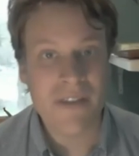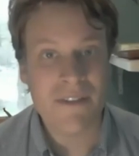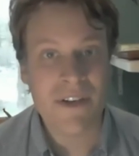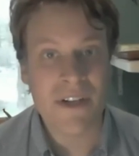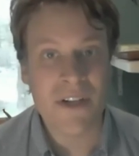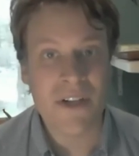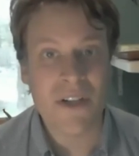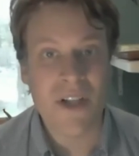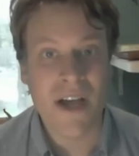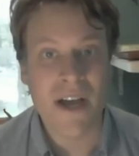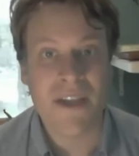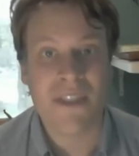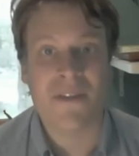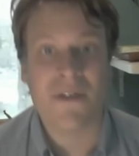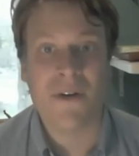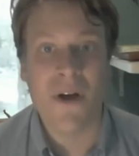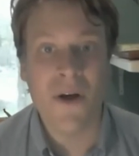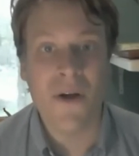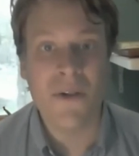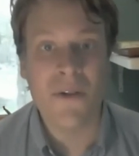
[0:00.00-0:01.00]
o'clock.
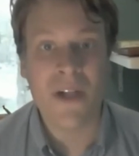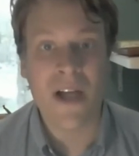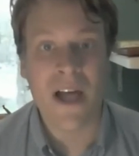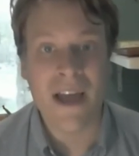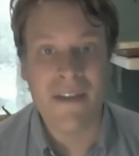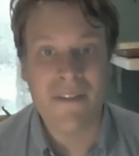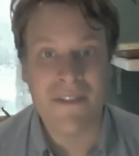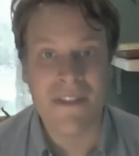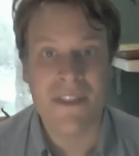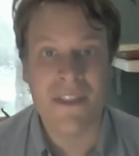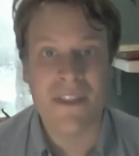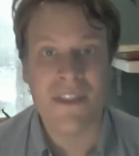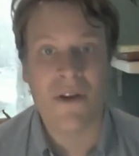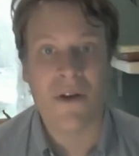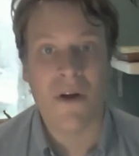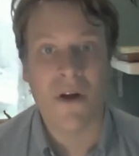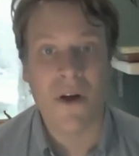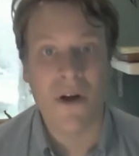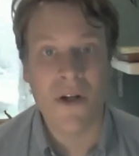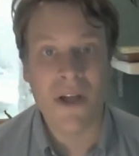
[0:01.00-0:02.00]
They're all live and
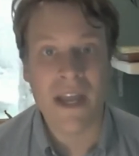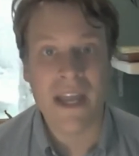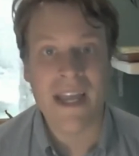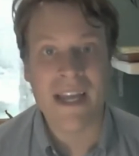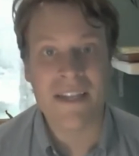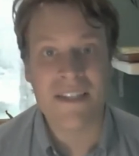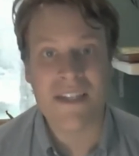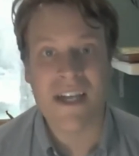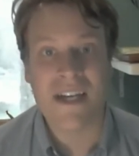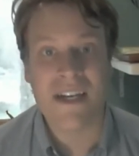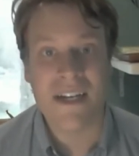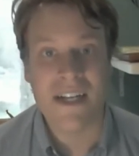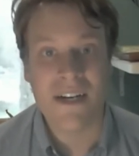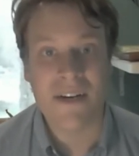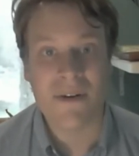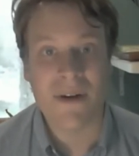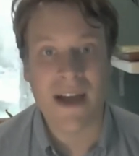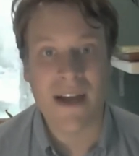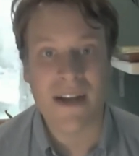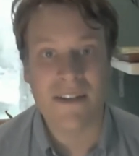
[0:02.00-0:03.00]
they're all hands on and
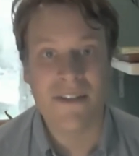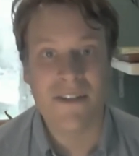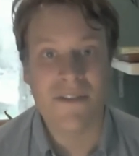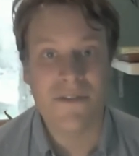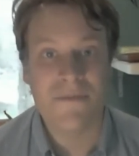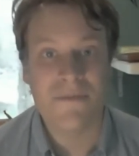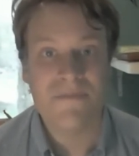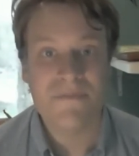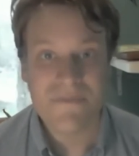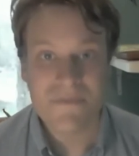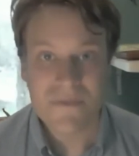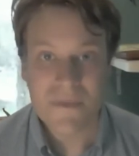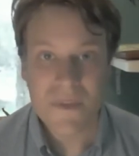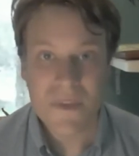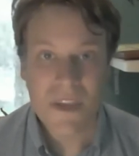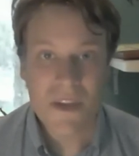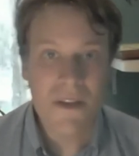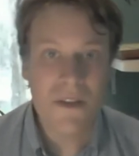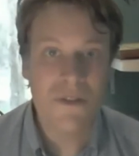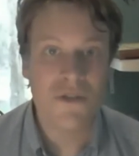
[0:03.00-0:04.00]
interactive.
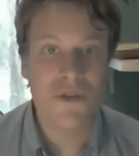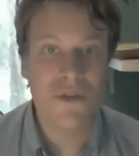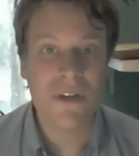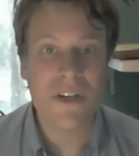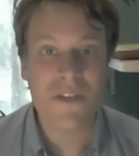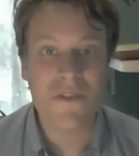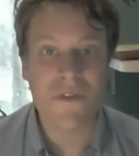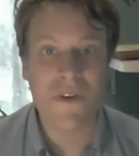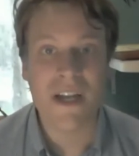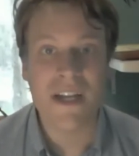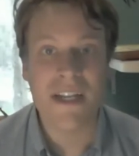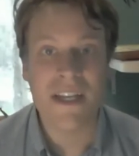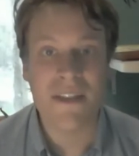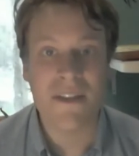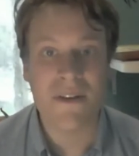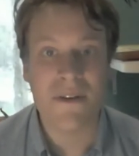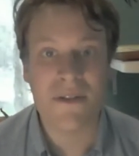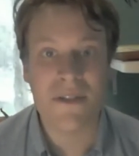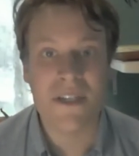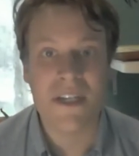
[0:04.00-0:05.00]
Join us for any of
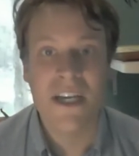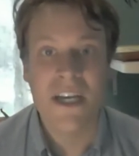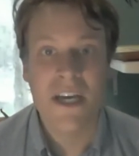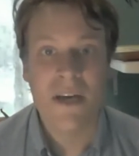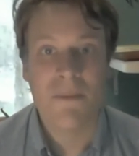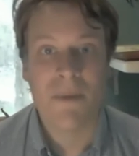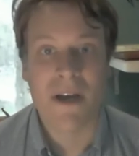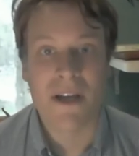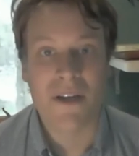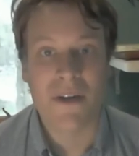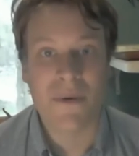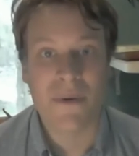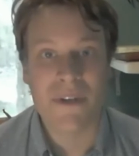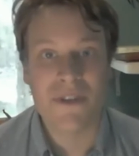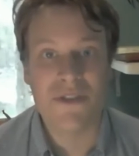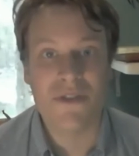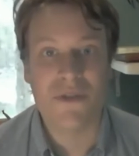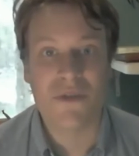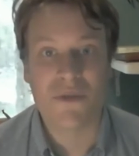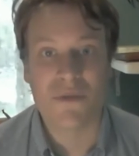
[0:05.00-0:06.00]
those by going
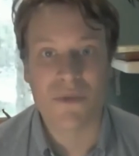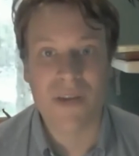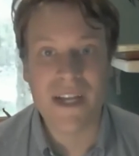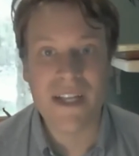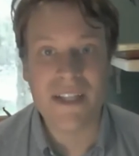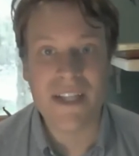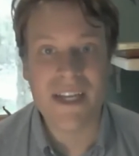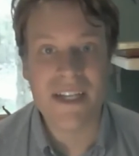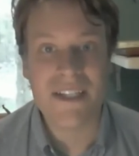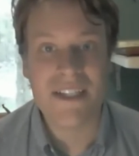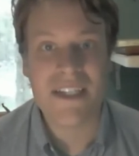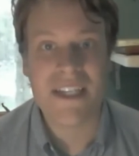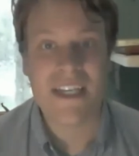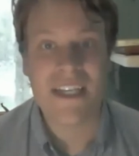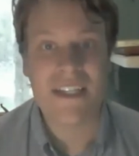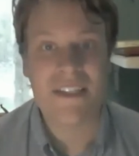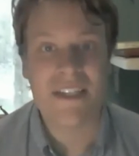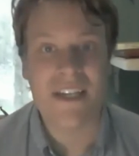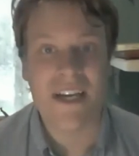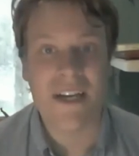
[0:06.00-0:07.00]
to
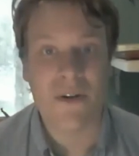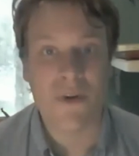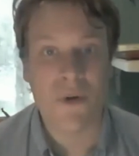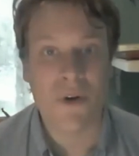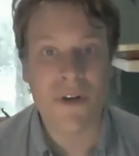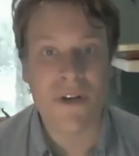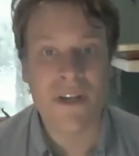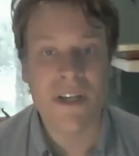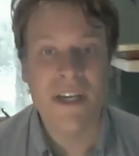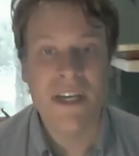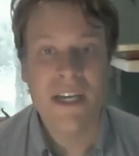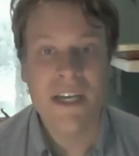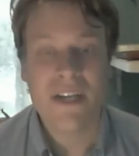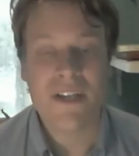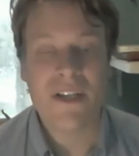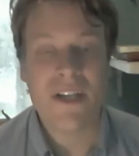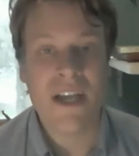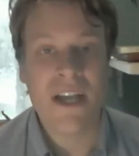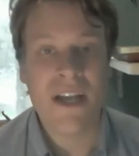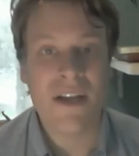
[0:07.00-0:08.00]
greatlakeskids.org,
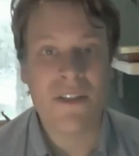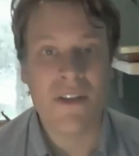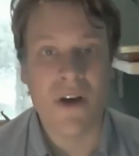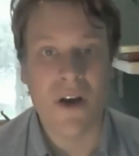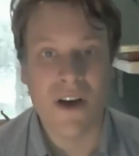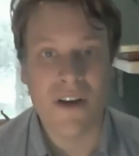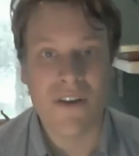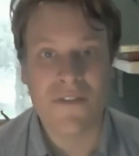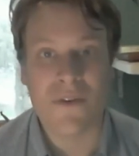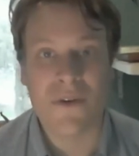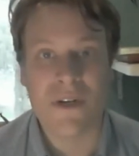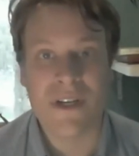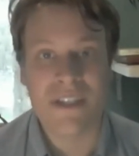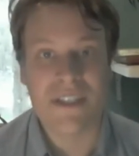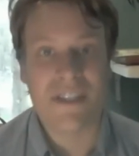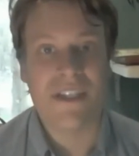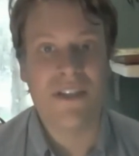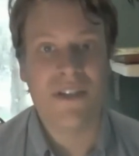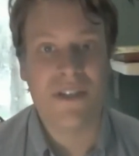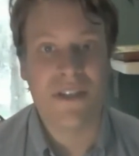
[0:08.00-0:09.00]
clicking on the
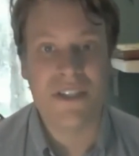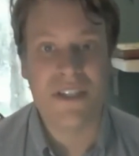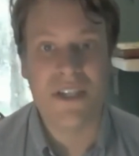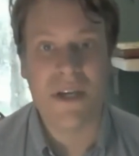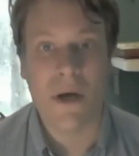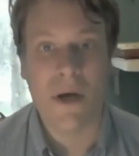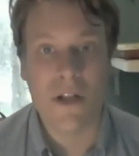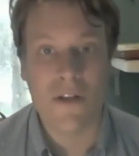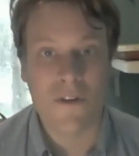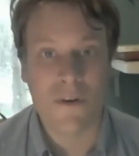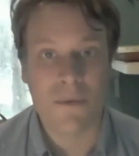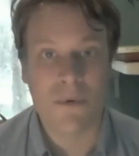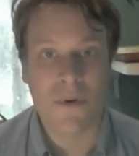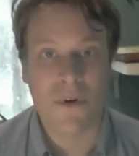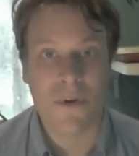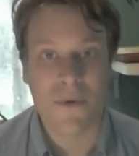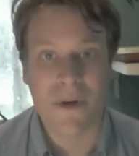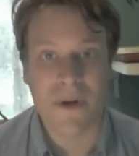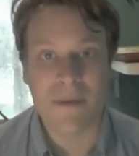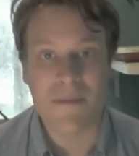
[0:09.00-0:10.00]
offerings, and you can see all of our
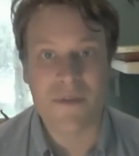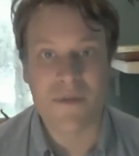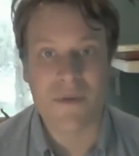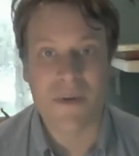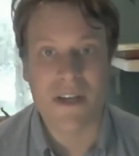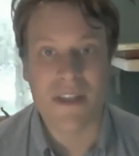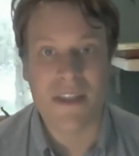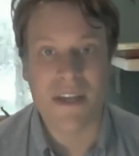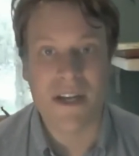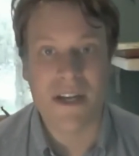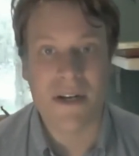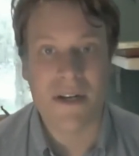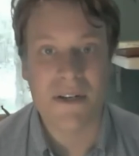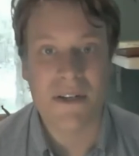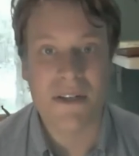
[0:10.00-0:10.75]
programs right there.